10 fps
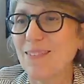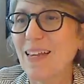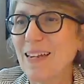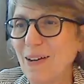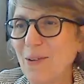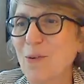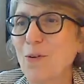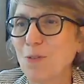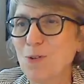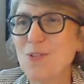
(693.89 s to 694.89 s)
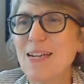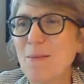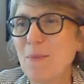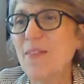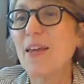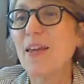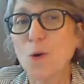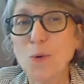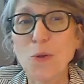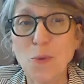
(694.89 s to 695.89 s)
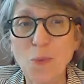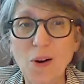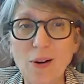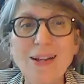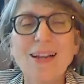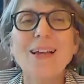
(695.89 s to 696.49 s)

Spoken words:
They hear your first name and they know who you are.